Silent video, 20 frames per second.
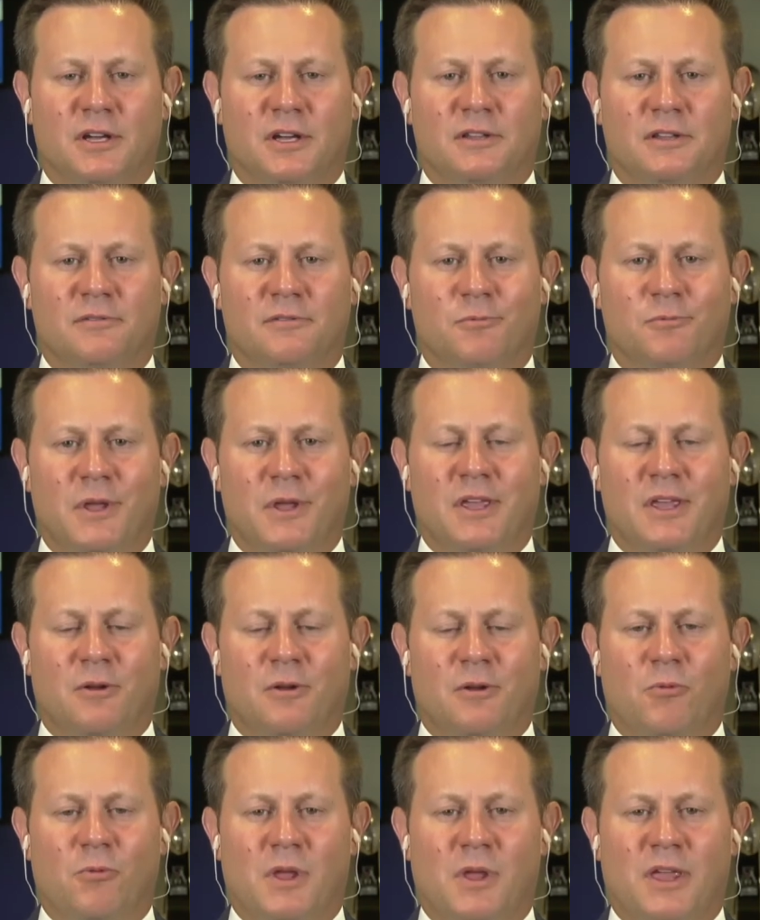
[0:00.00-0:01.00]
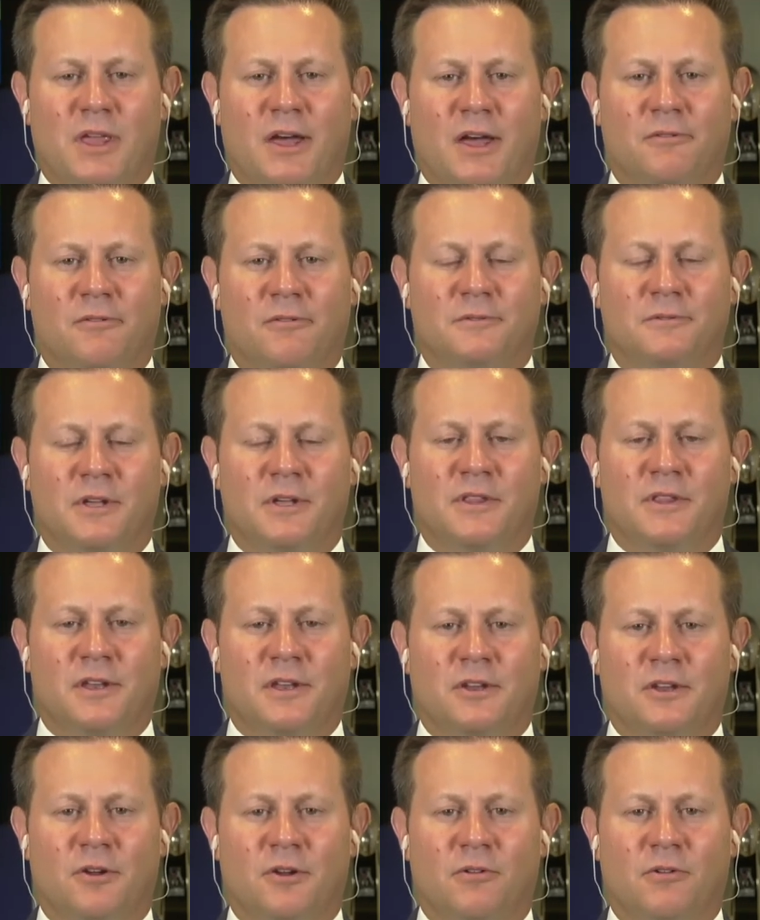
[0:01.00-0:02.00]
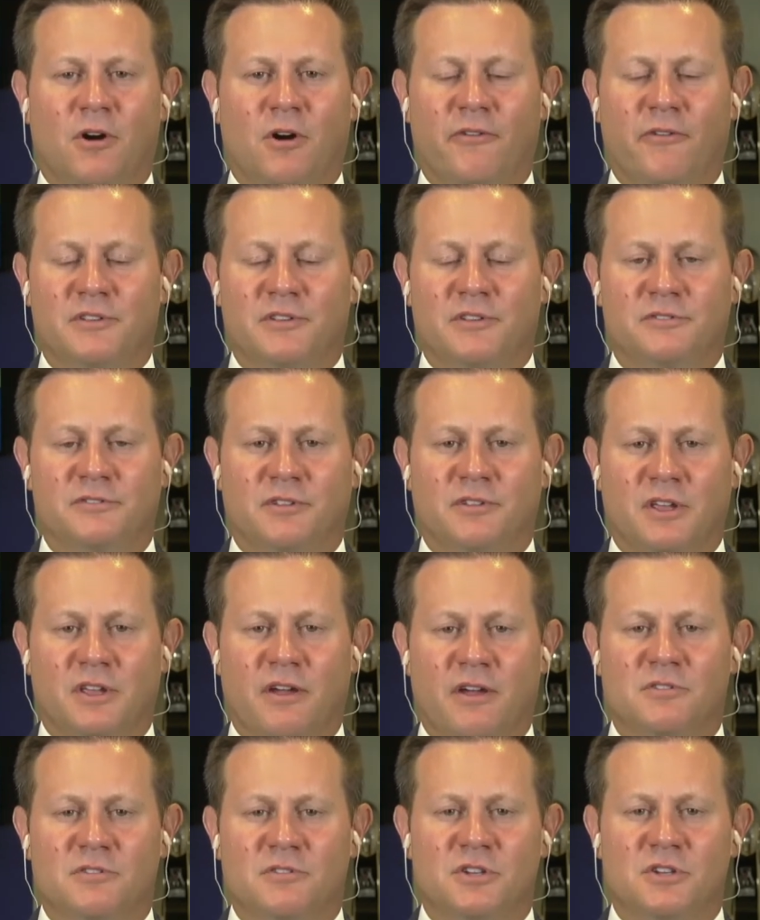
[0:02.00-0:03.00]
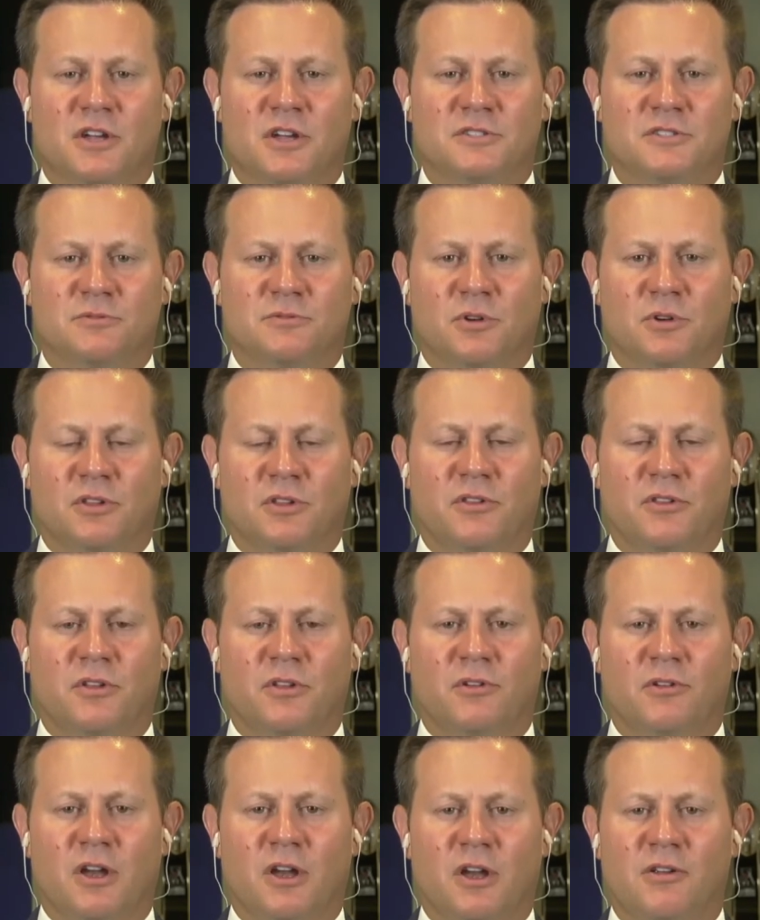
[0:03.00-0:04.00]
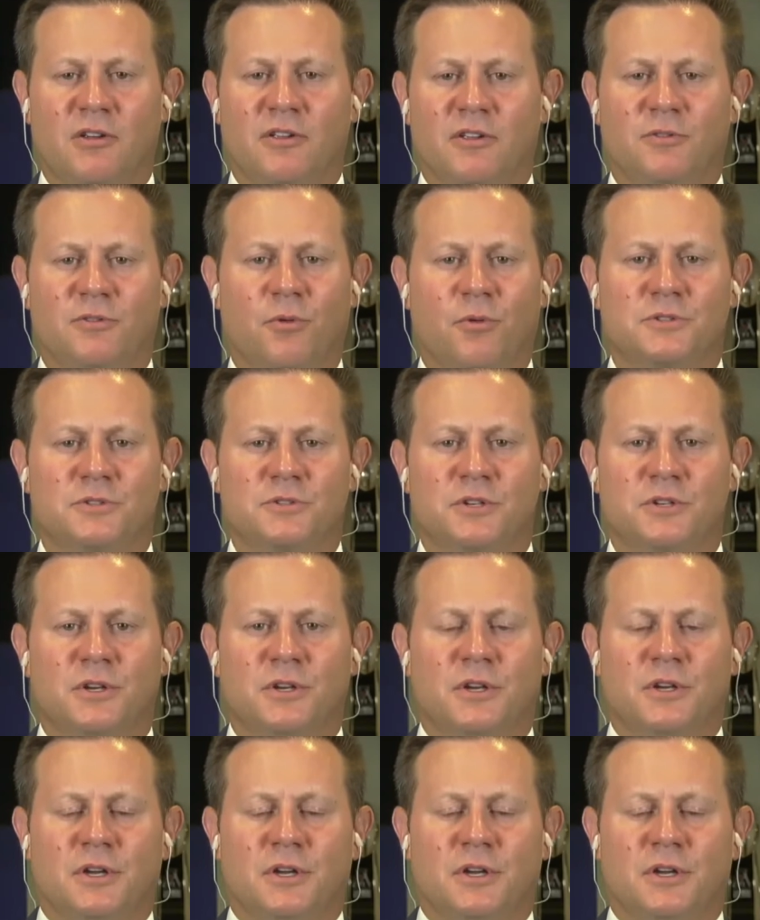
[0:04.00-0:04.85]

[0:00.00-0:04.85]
week in and week out. And then, you know, offensively, Kevin Johns will continue to carry the torch.